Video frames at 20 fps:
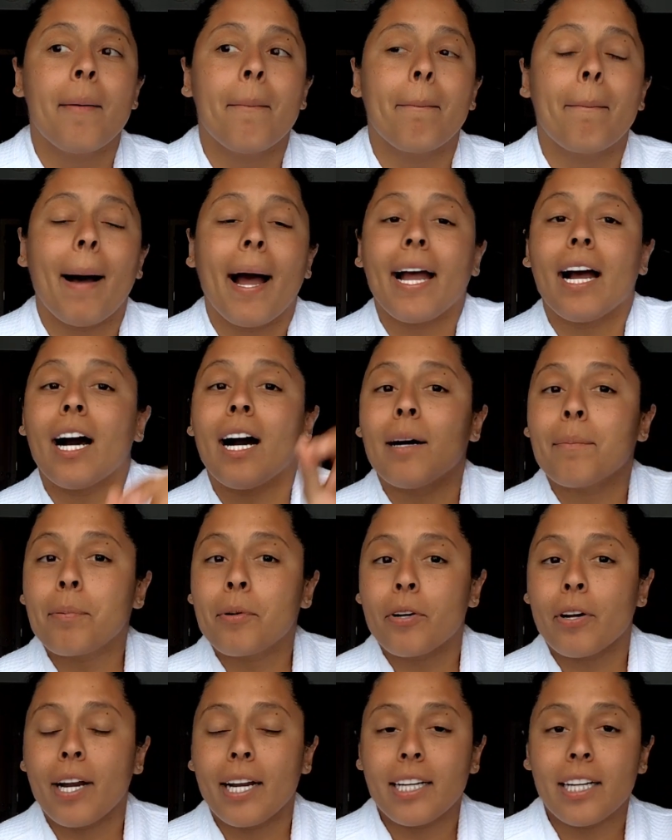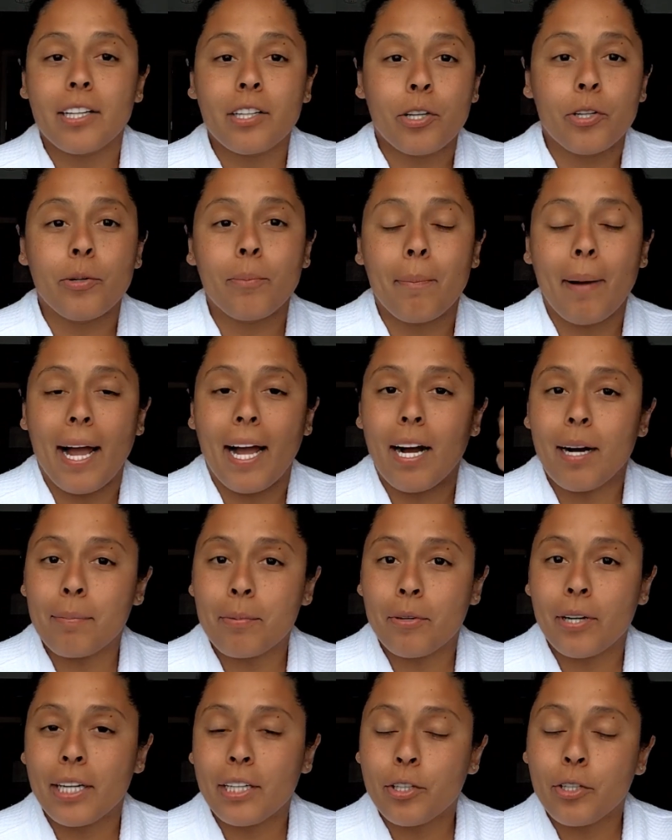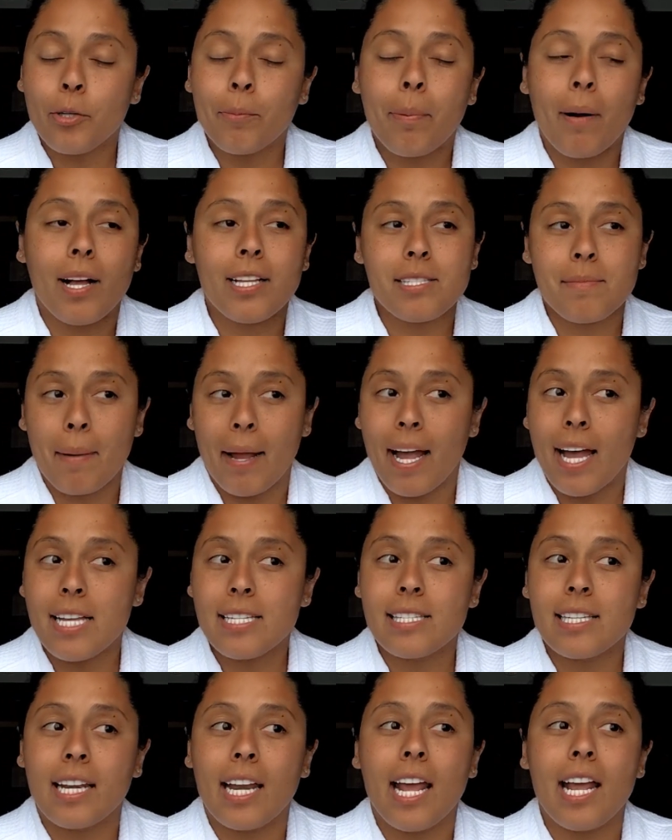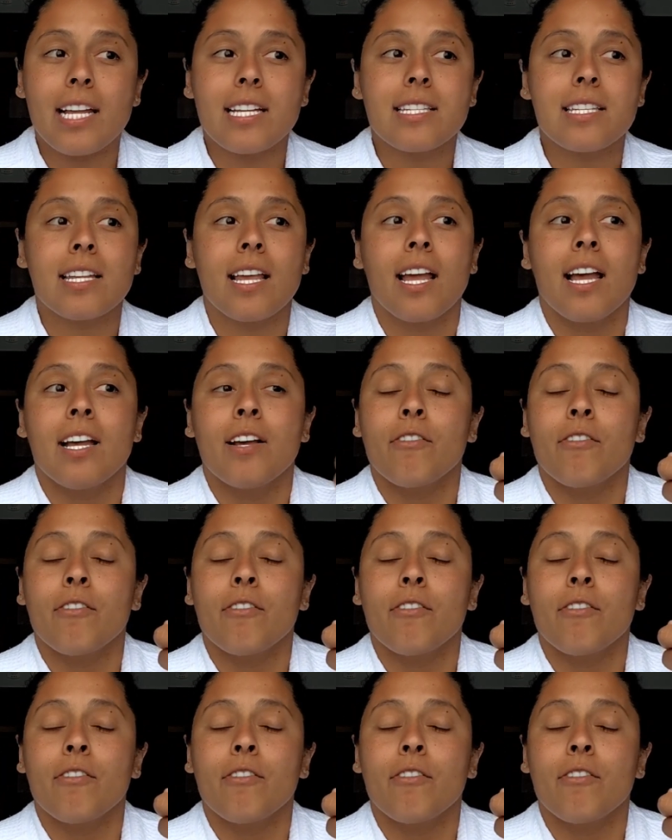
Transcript: my upgrade coupons, my SNAs